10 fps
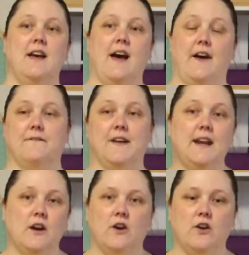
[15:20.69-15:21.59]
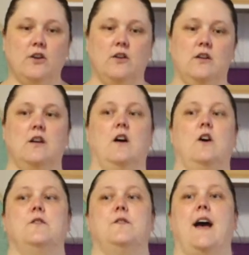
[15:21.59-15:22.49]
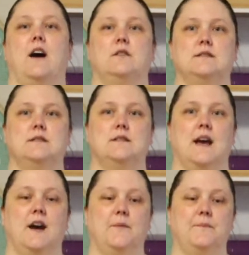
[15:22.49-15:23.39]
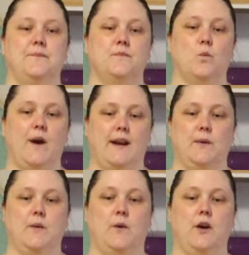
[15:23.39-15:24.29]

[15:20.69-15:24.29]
a video of how wet we were.